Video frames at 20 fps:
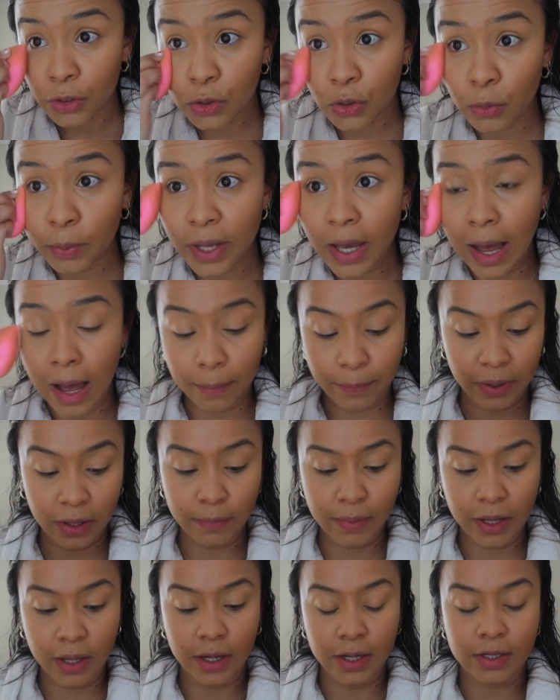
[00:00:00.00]
to be happy,
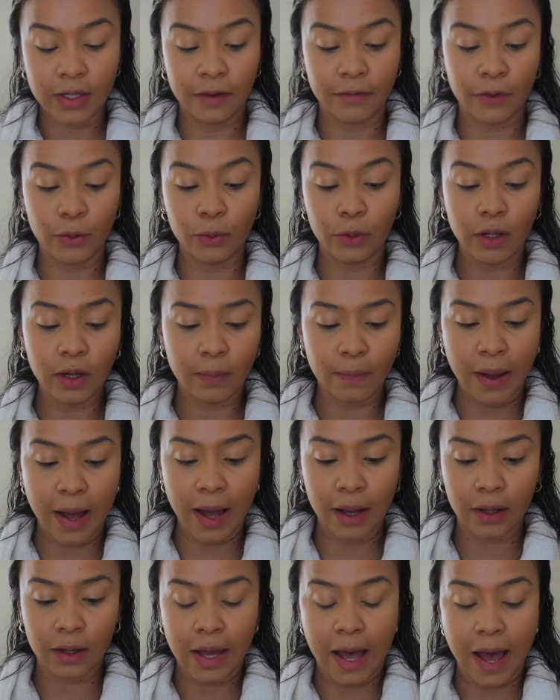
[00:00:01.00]
because if you look
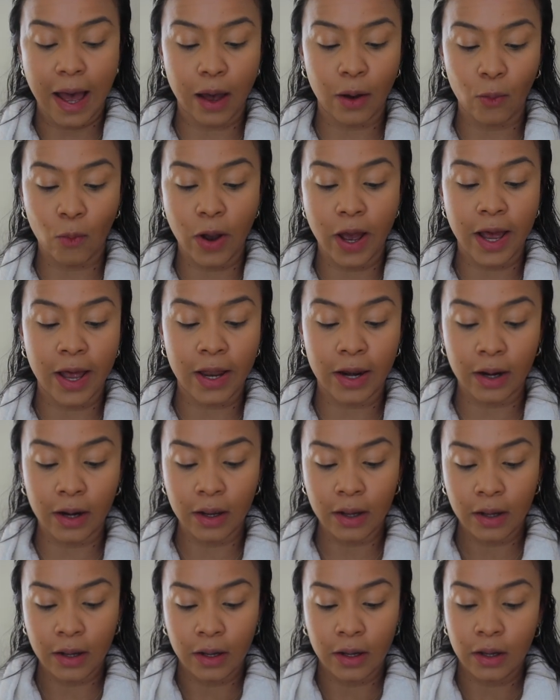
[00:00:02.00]
back at
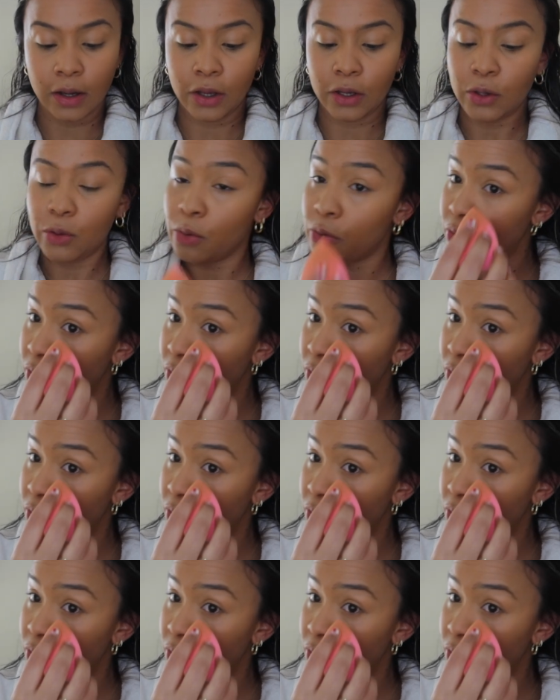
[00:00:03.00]
when you